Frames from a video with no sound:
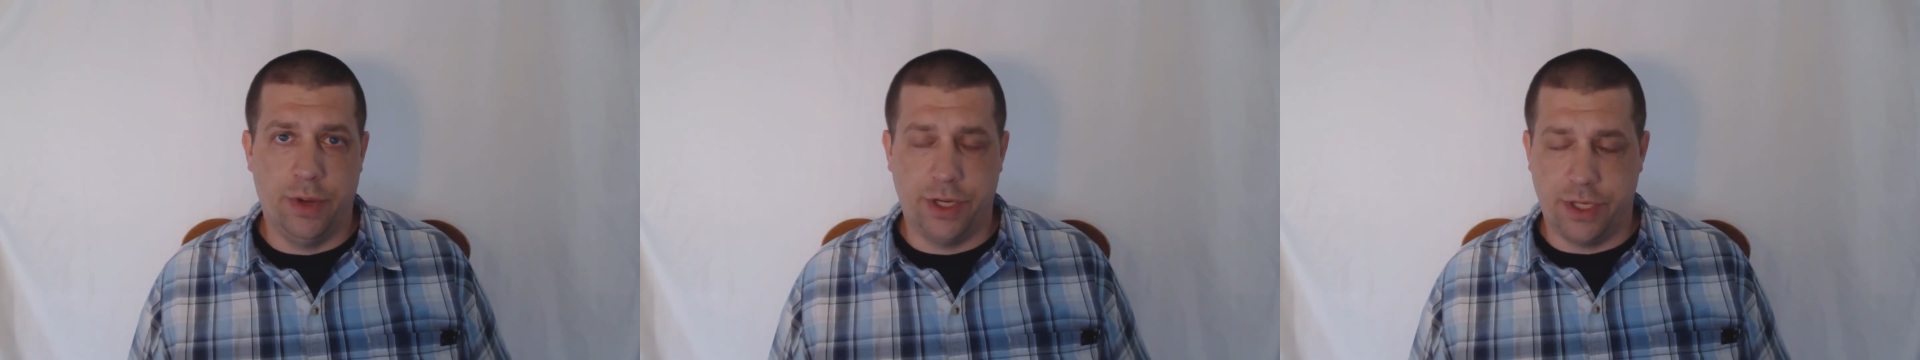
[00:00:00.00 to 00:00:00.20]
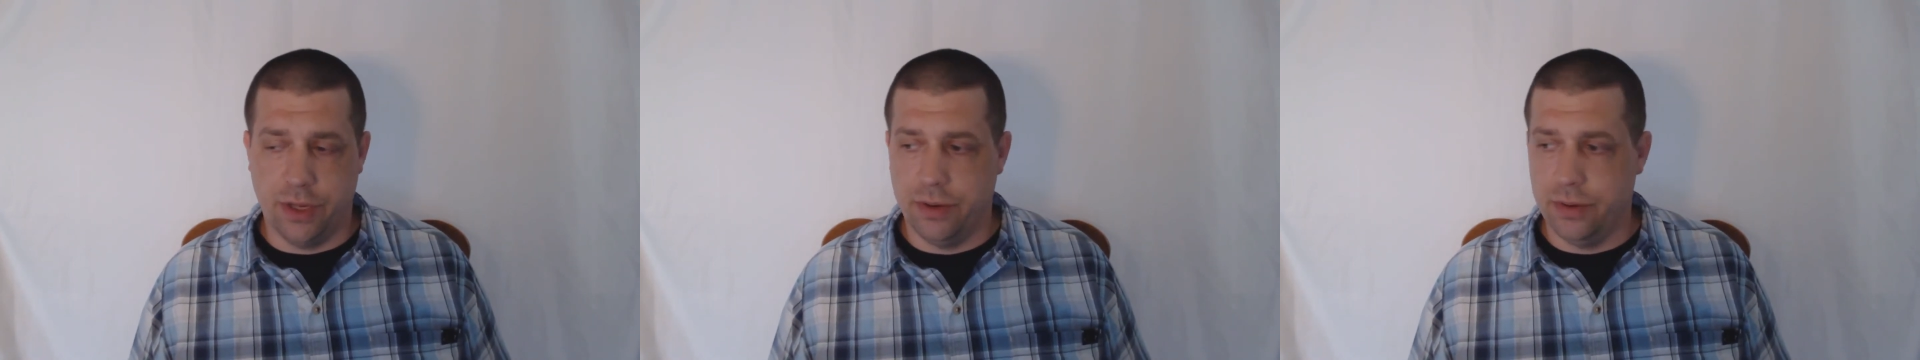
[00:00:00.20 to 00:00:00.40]

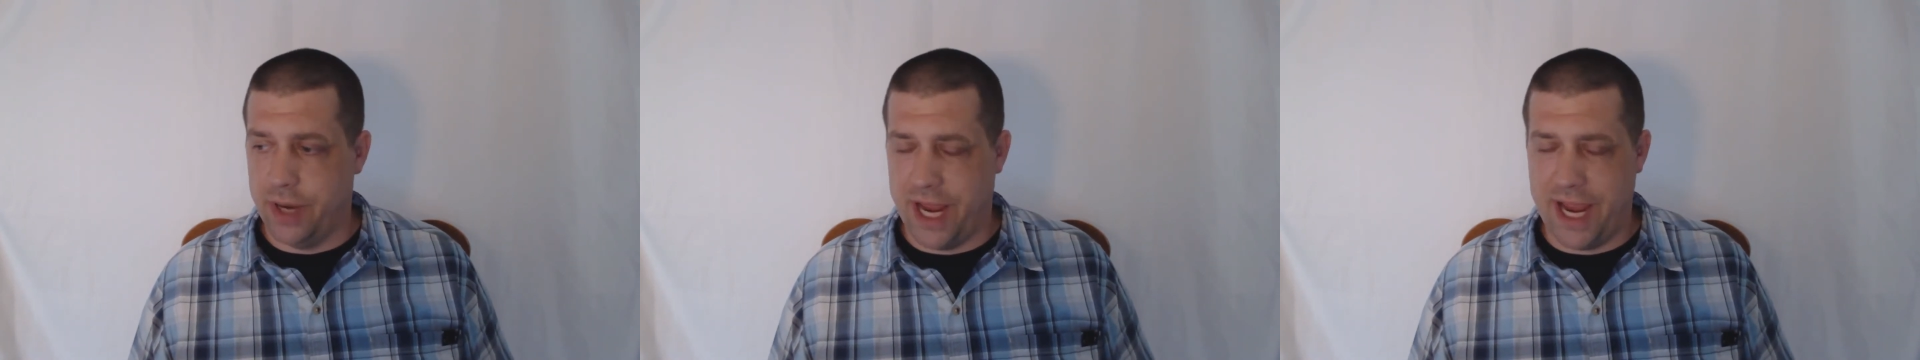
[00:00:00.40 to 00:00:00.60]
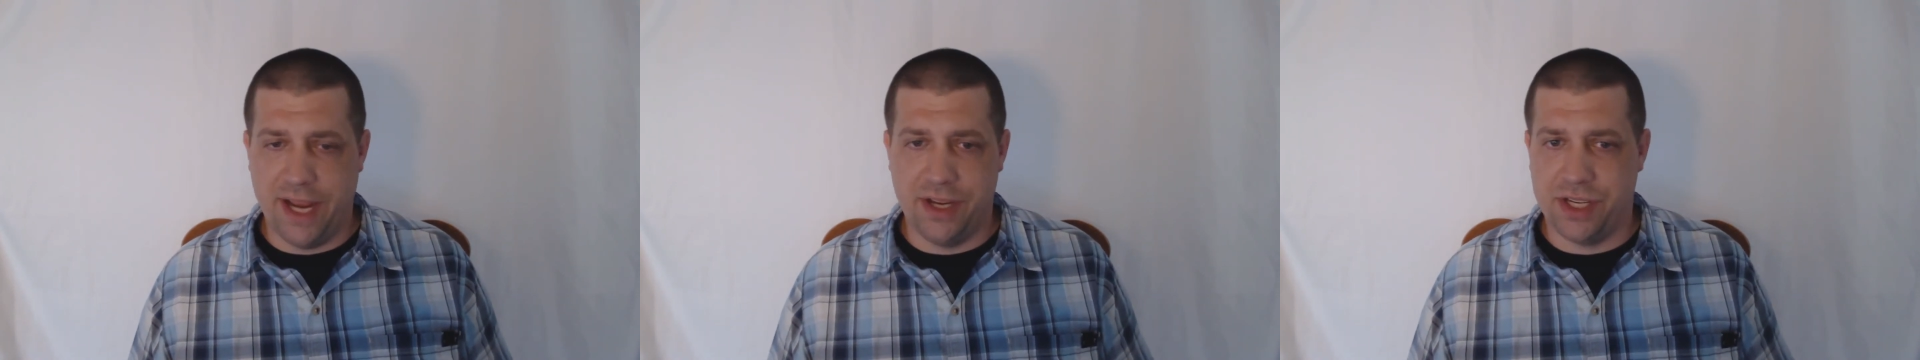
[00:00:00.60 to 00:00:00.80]
But
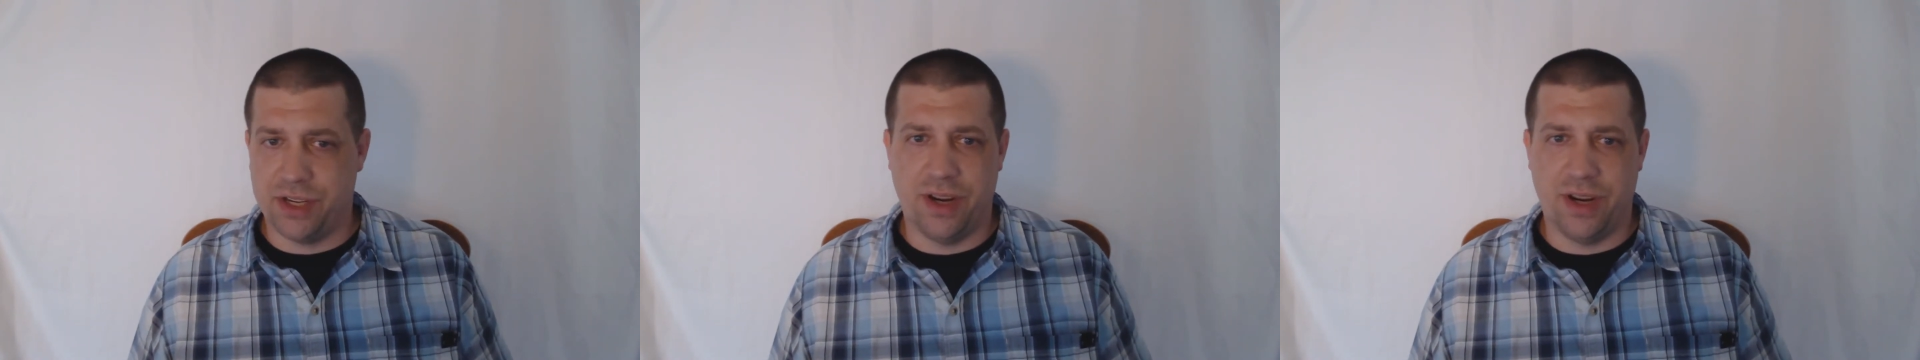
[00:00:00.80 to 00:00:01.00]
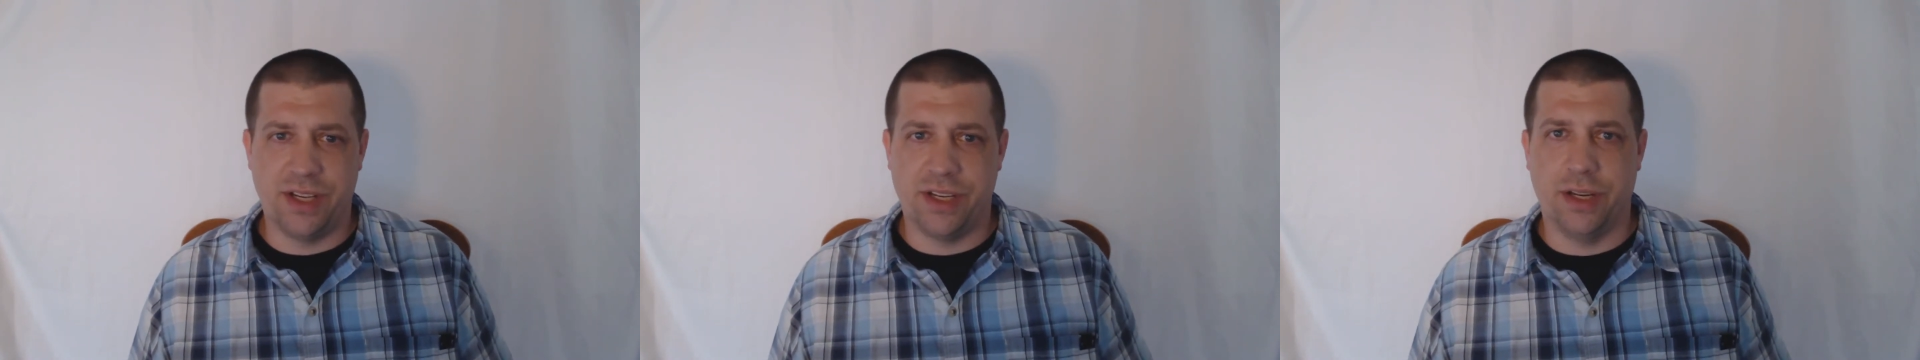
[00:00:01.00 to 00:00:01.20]
don't add
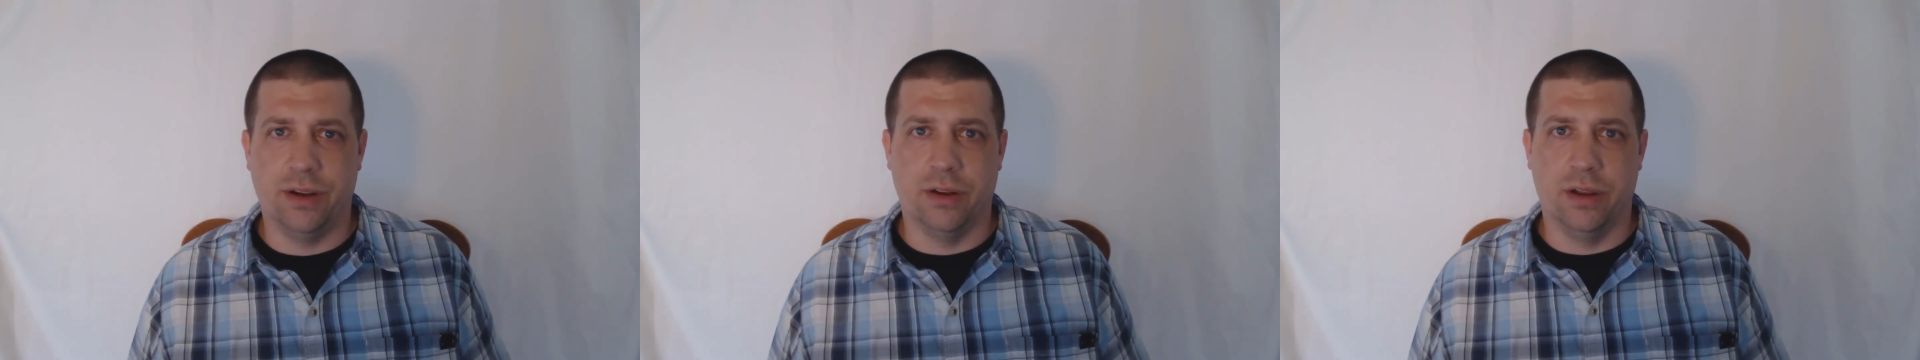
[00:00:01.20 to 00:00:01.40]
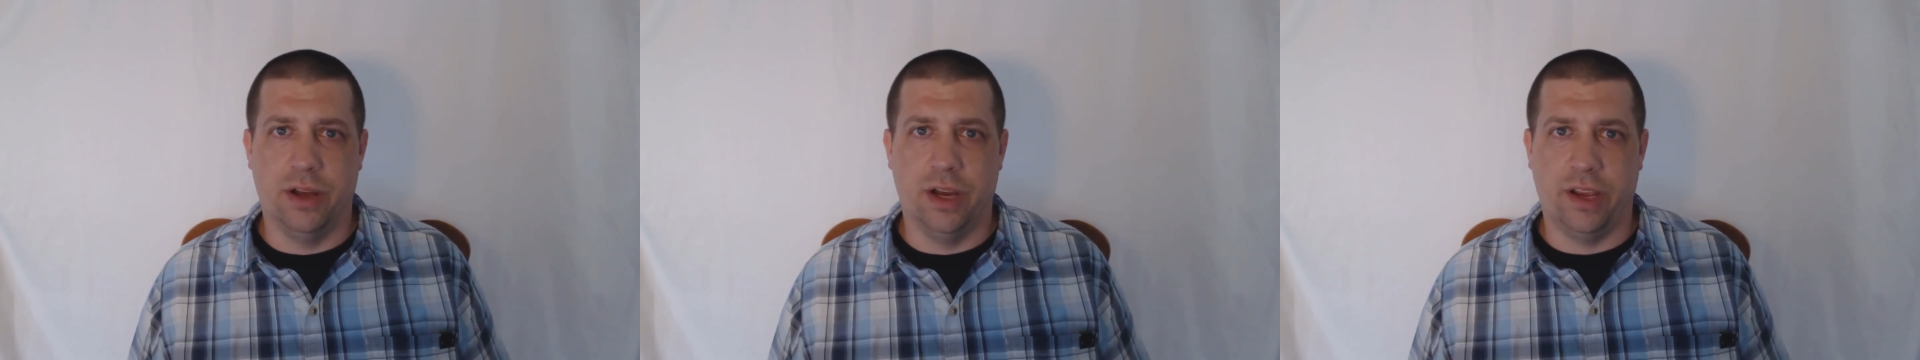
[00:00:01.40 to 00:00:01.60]
stress
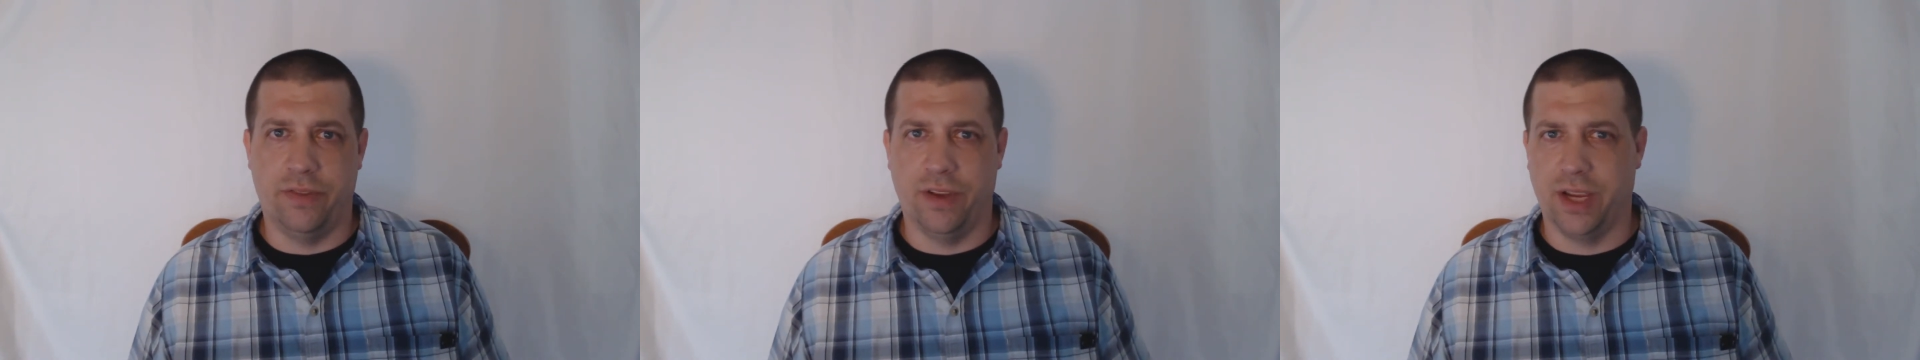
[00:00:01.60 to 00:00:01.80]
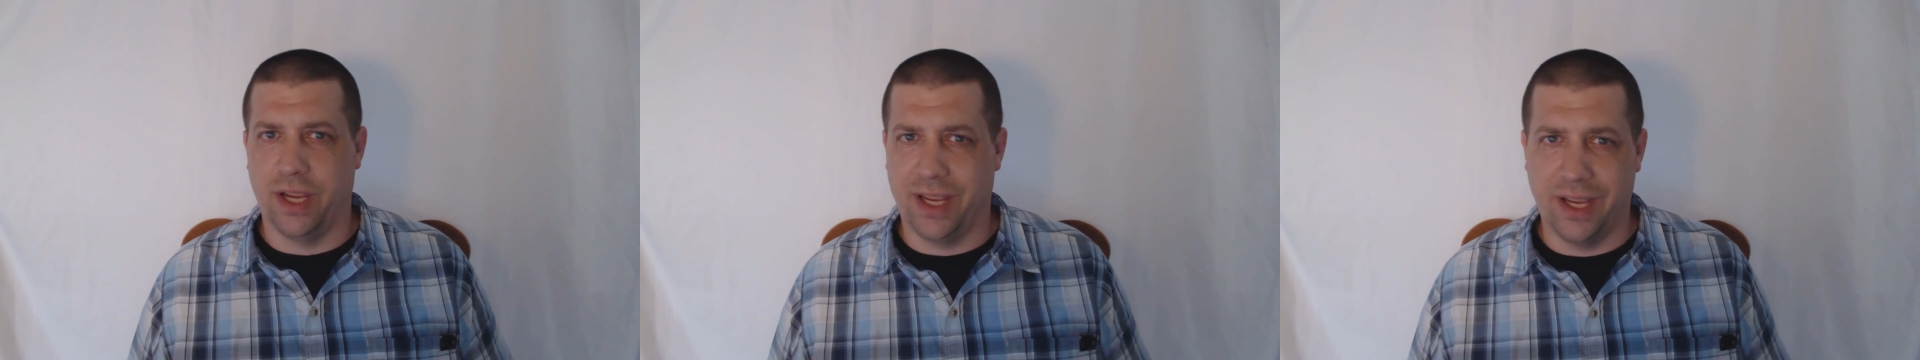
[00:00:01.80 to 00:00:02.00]
to your
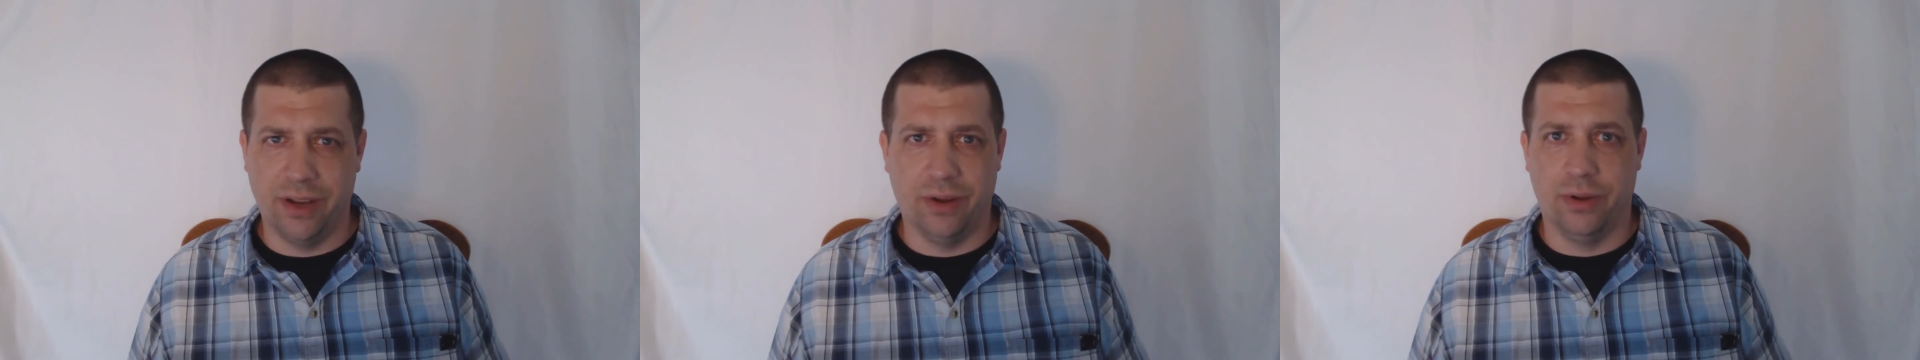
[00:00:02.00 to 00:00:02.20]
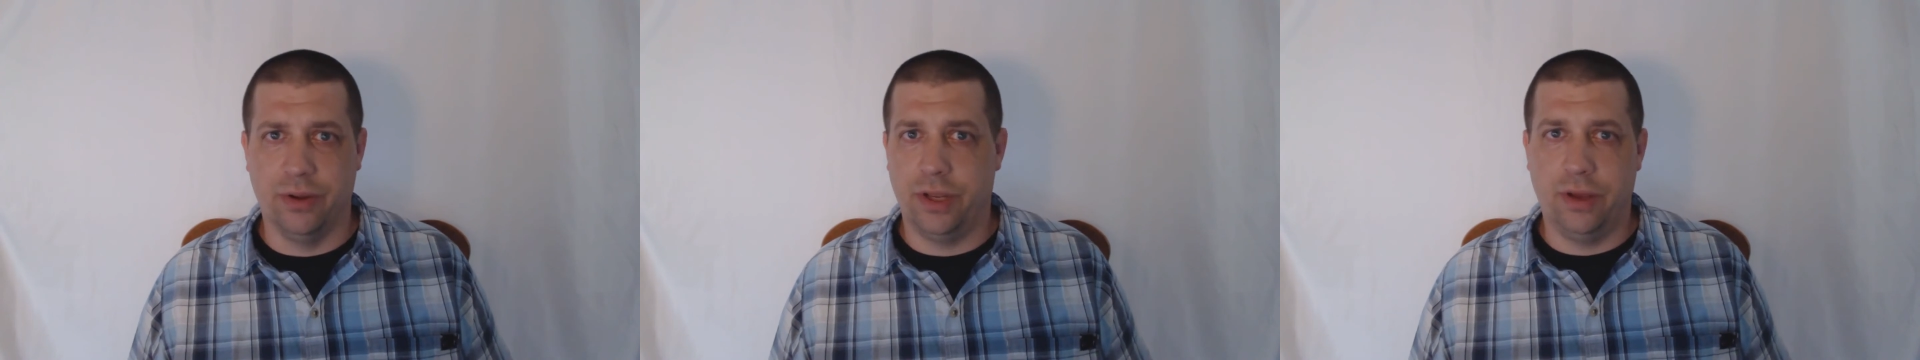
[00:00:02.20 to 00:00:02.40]
life and
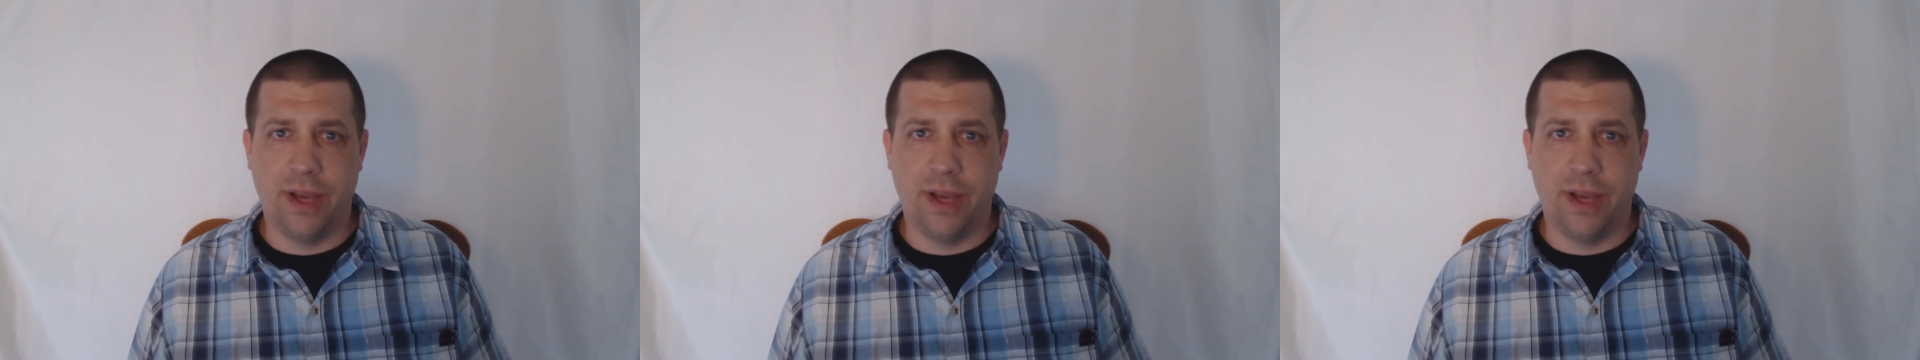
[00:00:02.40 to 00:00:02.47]
guilt.